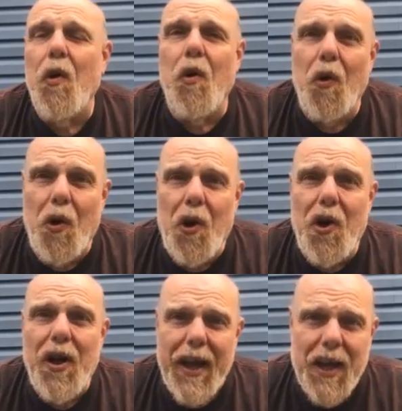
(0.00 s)

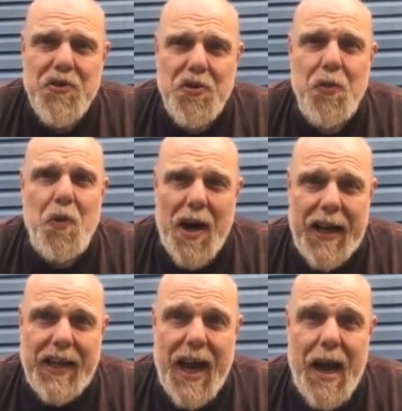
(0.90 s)
All extra
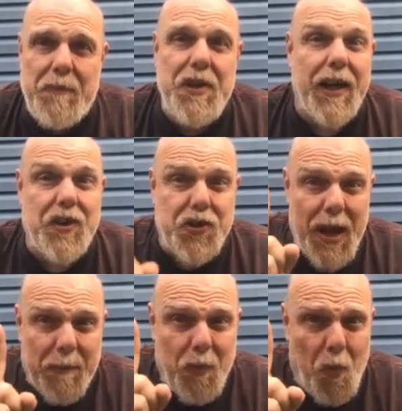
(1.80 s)
wide gaps
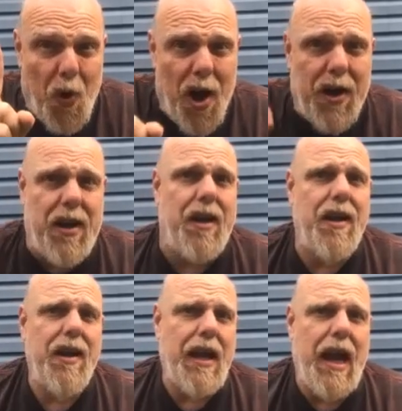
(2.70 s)
except one
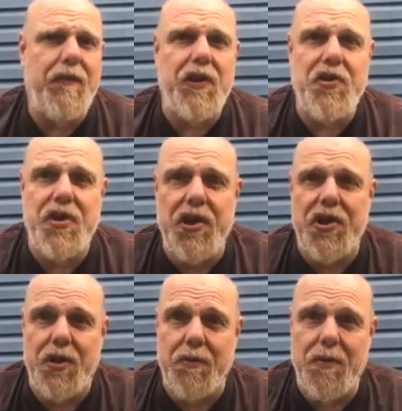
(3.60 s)
have this
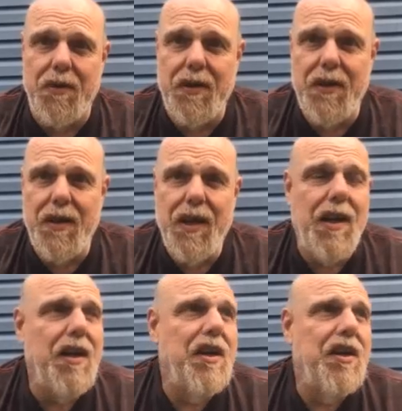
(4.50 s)
issue.
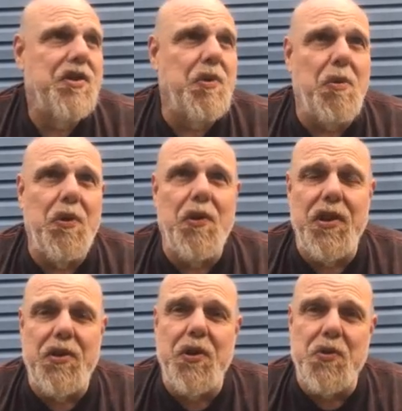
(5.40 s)
So what we're going
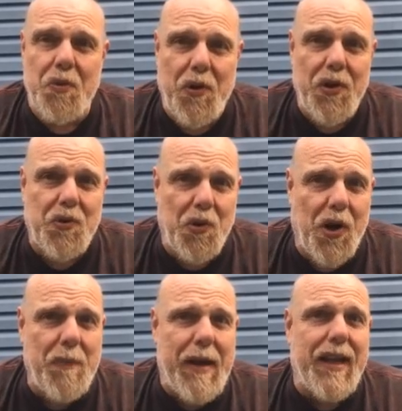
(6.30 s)
to do is we're going to talk
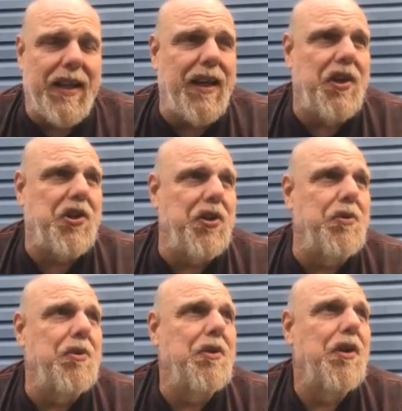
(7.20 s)
about the issue.
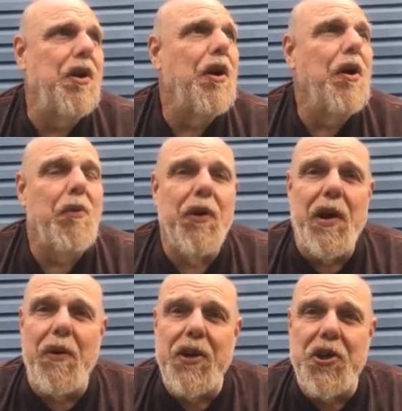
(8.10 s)
We're
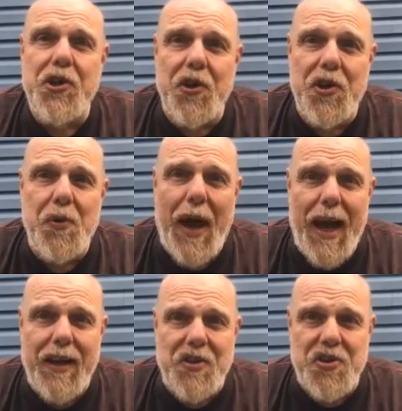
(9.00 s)
going to show you how
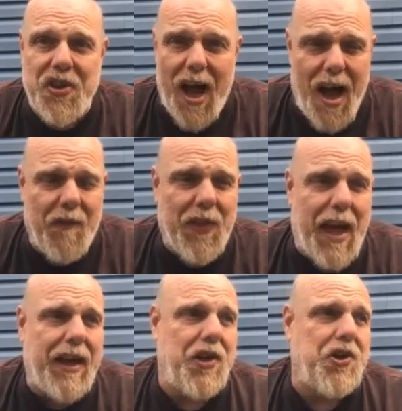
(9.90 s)
to solve
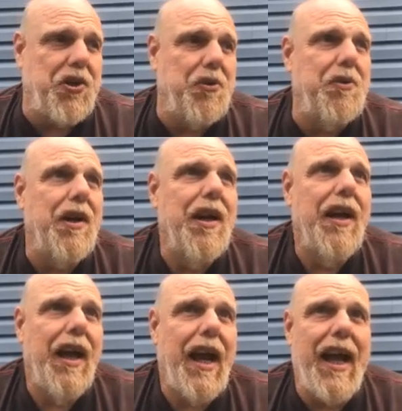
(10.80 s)
that issue,
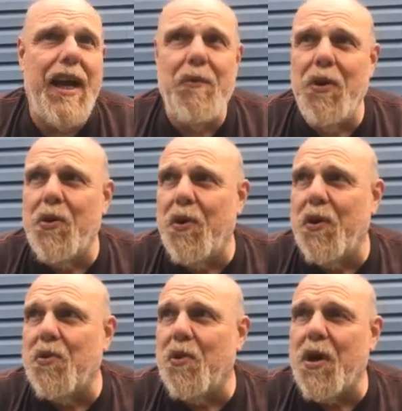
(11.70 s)
and then we're going
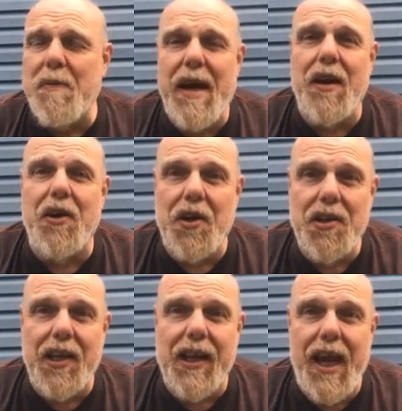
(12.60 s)
to talk about a hook
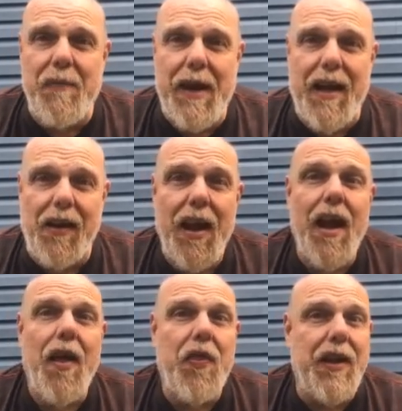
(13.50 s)
that came out
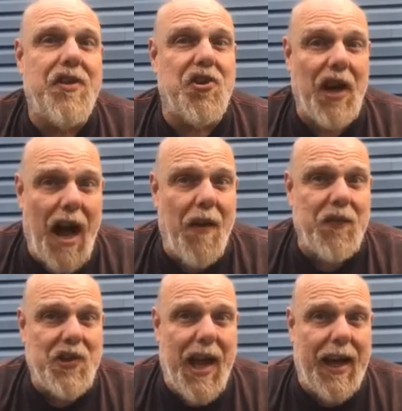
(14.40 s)
that
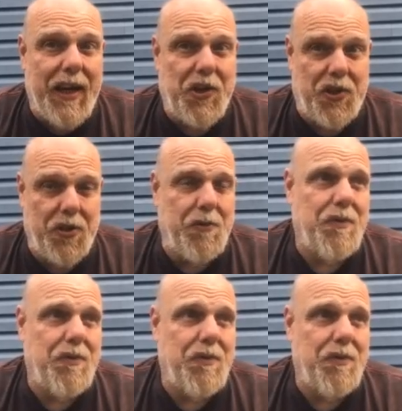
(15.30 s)
solves that issue.